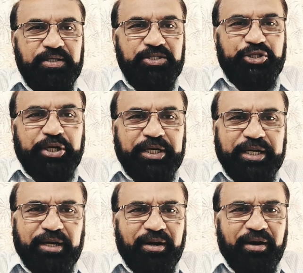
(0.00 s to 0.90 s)

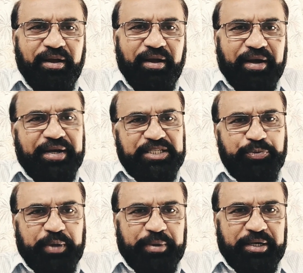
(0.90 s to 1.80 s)
Theoretical and
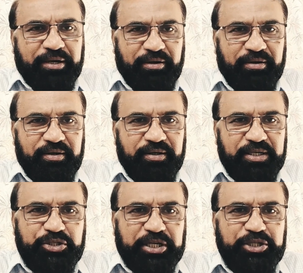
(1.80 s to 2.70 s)
experimental
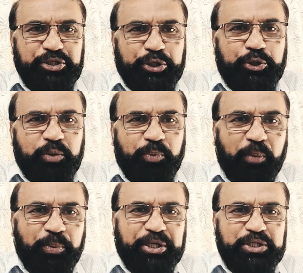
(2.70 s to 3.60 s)
research into the
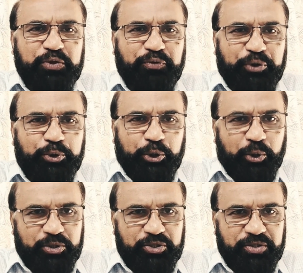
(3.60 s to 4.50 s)
properties of
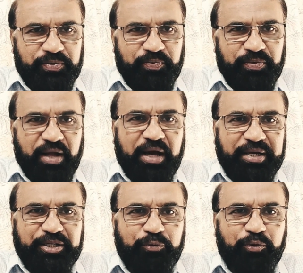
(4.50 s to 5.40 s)
neutrinos are
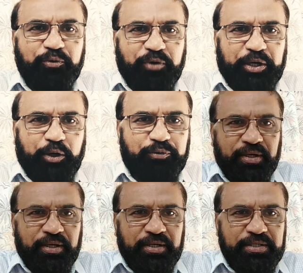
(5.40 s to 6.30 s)
in the forefront of
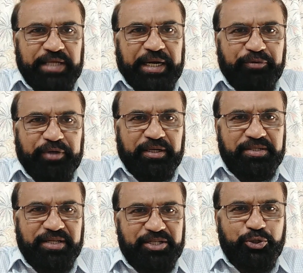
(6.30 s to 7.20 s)
scientific
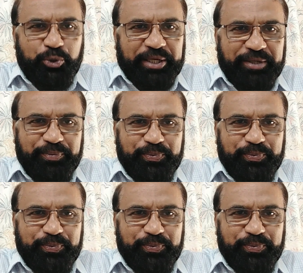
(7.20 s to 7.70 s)
research today.